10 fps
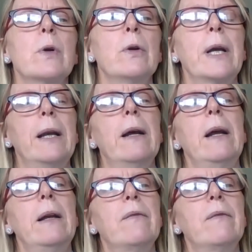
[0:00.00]
looking
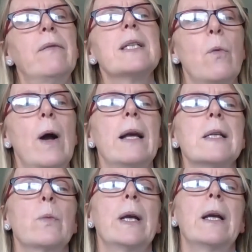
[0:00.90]
at innovative
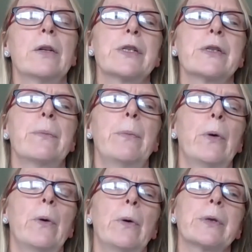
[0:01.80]
ways we could
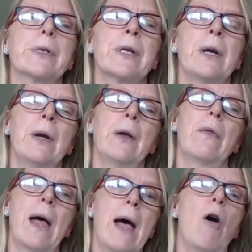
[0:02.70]
support
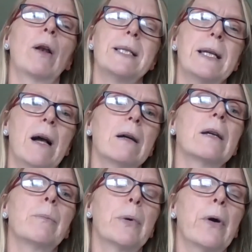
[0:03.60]
their holiday
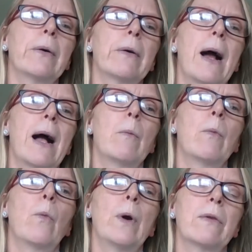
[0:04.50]
hunger program
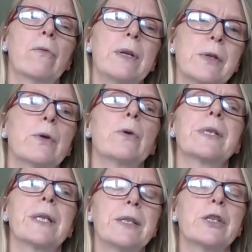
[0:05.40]
with
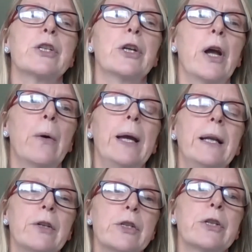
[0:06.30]
resources to go
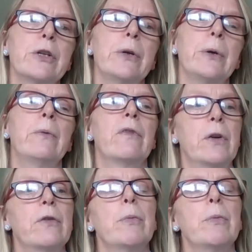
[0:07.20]
into
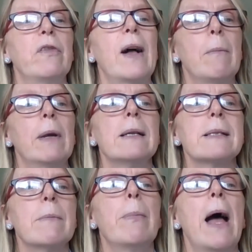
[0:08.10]
vulnerable
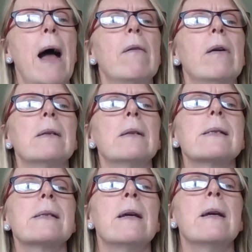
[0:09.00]
families and
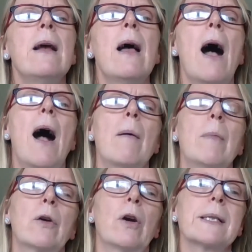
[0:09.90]
parents
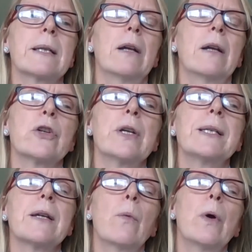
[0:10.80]
across the country.
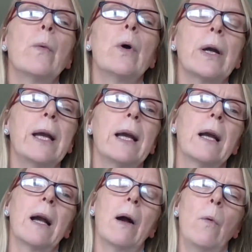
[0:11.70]
So we're
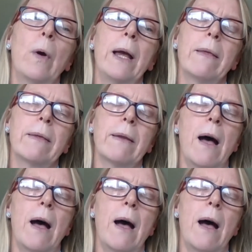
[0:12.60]
working with